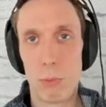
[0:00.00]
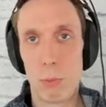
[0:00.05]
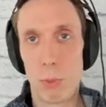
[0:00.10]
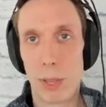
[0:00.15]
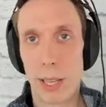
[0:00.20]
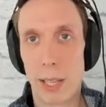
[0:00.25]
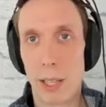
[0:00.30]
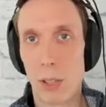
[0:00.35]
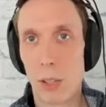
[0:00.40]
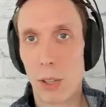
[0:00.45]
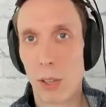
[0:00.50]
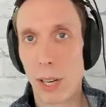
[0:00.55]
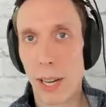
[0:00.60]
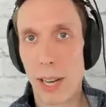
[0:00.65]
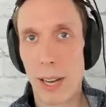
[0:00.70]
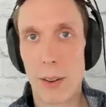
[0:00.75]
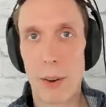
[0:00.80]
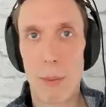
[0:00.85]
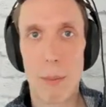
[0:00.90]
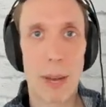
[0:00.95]
when they learn
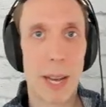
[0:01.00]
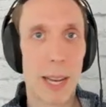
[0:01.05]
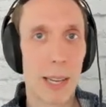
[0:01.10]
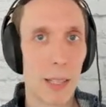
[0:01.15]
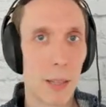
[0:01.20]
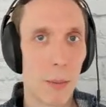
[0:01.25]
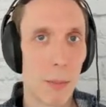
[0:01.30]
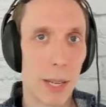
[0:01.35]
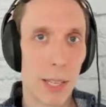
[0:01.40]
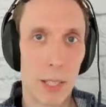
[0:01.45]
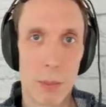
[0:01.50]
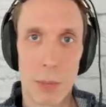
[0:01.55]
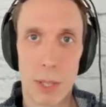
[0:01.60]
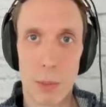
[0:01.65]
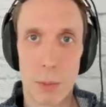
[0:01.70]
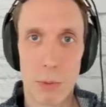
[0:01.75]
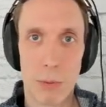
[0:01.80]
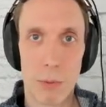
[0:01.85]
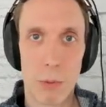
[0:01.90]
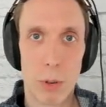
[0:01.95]
how to maximize their
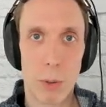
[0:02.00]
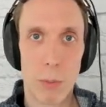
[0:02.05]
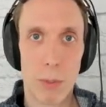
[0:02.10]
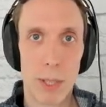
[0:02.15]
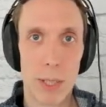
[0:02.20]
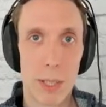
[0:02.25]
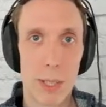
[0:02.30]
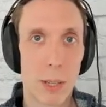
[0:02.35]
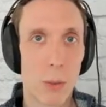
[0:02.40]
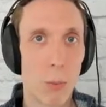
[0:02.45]
mental performance,